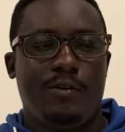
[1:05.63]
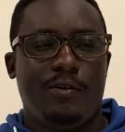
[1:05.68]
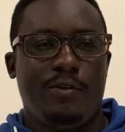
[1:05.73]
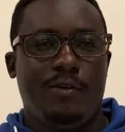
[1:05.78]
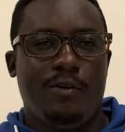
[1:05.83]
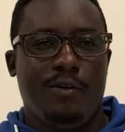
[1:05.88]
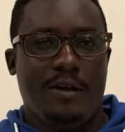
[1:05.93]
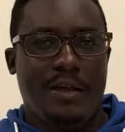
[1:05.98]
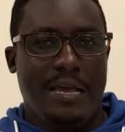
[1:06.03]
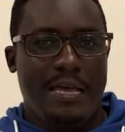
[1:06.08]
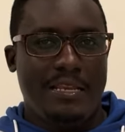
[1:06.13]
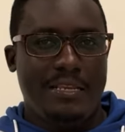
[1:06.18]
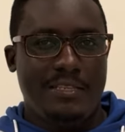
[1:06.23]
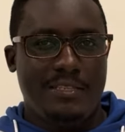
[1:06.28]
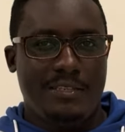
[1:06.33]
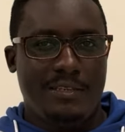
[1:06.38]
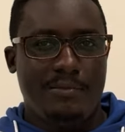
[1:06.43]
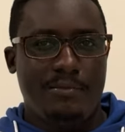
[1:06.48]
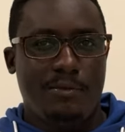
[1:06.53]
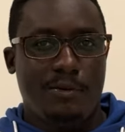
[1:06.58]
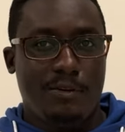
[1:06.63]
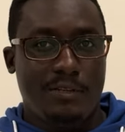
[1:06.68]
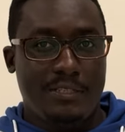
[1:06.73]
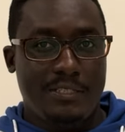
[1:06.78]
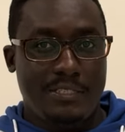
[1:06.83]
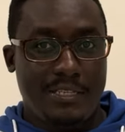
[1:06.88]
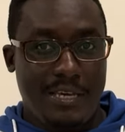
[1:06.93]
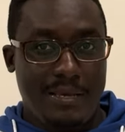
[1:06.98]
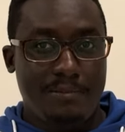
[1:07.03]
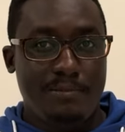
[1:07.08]
organisms or
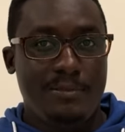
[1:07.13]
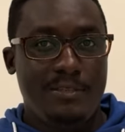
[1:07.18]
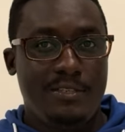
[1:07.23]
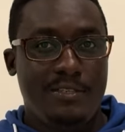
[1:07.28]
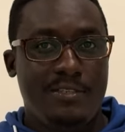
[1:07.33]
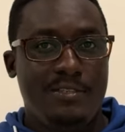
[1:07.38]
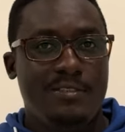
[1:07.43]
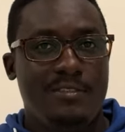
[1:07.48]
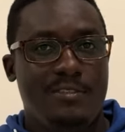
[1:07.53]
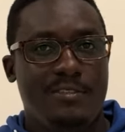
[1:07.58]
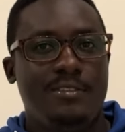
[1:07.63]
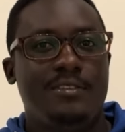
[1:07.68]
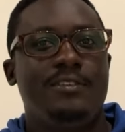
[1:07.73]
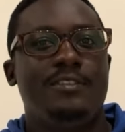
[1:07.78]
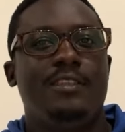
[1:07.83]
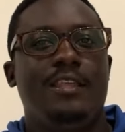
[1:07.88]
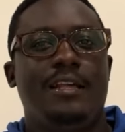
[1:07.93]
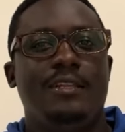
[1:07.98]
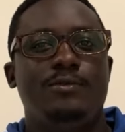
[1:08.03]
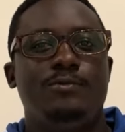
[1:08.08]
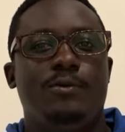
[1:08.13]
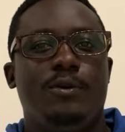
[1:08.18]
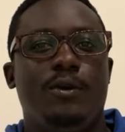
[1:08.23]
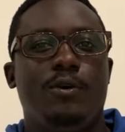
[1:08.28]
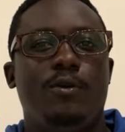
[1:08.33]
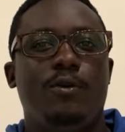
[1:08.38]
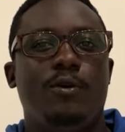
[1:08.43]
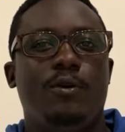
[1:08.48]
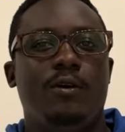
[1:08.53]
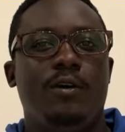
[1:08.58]
germs that we
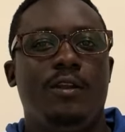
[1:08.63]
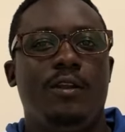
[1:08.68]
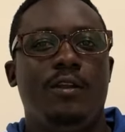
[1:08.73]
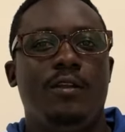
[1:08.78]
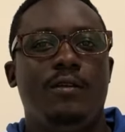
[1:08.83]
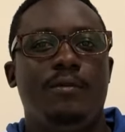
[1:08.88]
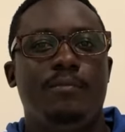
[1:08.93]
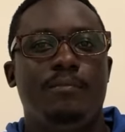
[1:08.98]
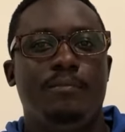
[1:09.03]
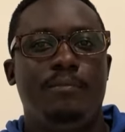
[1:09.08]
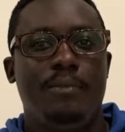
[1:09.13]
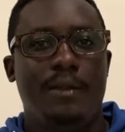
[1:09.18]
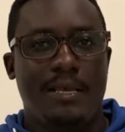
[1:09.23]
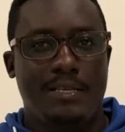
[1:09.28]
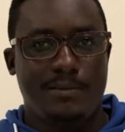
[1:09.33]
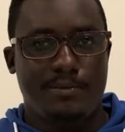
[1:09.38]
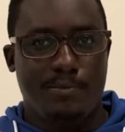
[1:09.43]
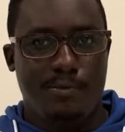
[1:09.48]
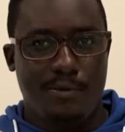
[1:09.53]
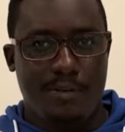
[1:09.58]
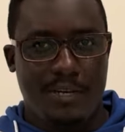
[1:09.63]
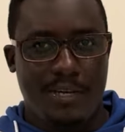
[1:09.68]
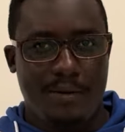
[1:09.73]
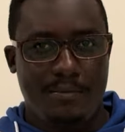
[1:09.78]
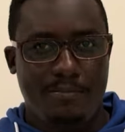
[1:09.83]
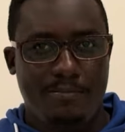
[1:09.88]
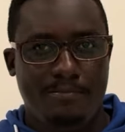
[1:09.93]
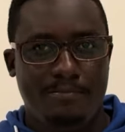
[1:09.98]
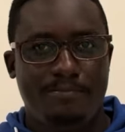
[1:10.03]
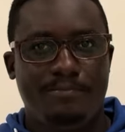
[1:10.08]
call plasmodium.
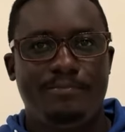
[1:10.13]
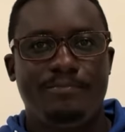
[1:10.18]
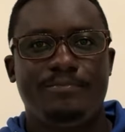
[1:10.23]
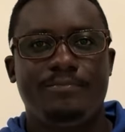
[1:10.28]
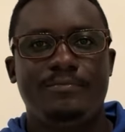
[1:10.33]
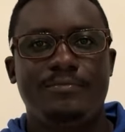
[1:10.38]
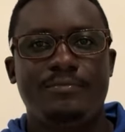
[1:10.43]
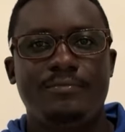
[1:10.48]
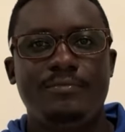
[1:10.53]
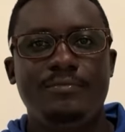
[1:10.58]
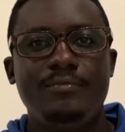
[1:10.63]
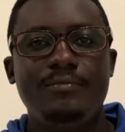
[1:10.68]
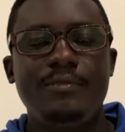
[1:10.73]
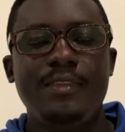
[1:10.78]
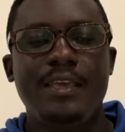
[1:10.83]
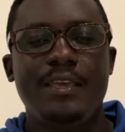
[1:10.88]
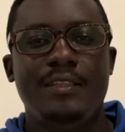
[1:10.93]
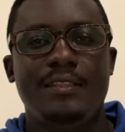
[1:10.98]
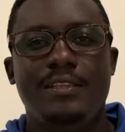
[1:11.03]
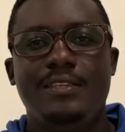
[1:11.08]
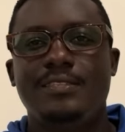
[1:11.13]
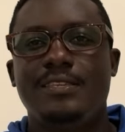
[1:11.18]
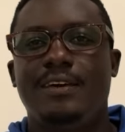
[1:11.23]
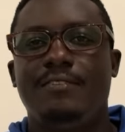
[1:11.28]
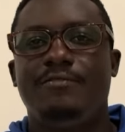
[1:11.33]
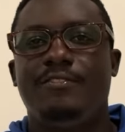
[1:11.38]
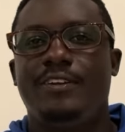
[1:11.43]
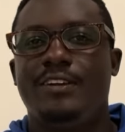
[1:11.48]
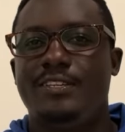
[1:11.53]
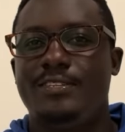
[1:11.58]
These are
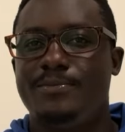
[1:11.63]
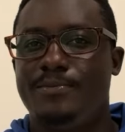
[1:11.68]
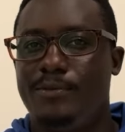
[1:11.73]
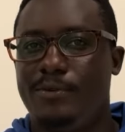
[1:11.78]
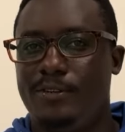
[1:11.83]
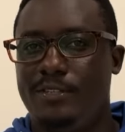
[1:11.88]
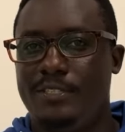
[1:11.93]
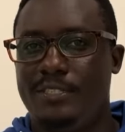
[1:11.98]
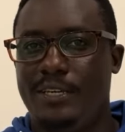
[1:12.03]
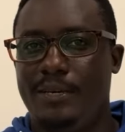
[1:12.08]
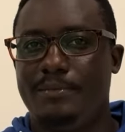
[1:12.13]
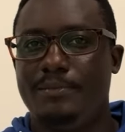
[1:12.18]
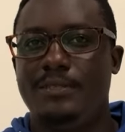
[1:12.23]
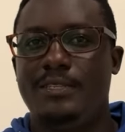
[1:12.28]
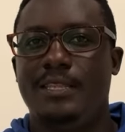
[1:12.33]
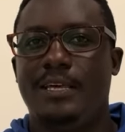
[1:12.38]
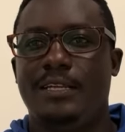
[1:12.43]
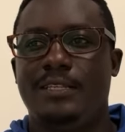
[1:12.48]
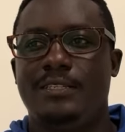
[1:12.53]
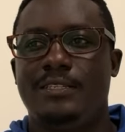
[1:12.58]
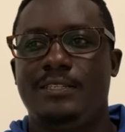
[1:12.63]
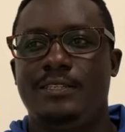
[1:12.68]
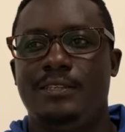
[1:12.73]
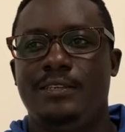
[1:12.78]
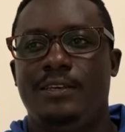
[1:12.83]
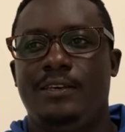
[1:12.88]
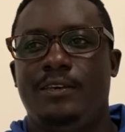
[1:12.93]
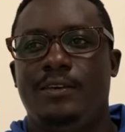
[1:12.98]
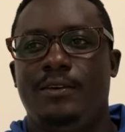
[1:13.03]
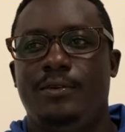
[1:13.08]
very small germs that
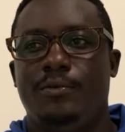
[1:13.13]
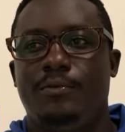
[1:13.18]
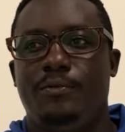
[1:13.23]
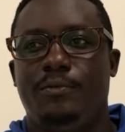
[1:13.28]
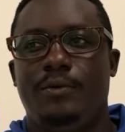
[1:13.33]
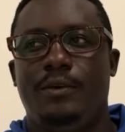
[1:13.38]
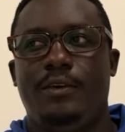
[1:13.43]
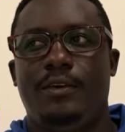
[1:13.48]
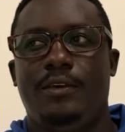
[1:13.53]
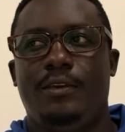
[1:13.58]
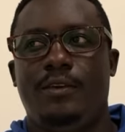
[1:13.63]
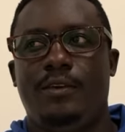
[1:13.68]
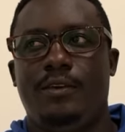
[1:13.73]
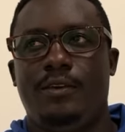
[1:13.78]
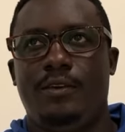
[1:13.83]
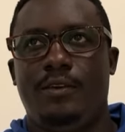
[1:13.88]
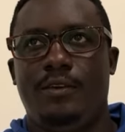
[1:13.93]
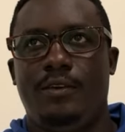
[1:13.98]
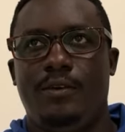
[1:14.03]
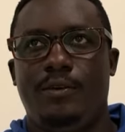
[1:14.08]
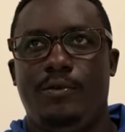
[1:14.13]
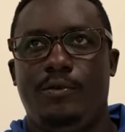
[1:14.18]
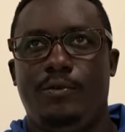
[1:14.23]
we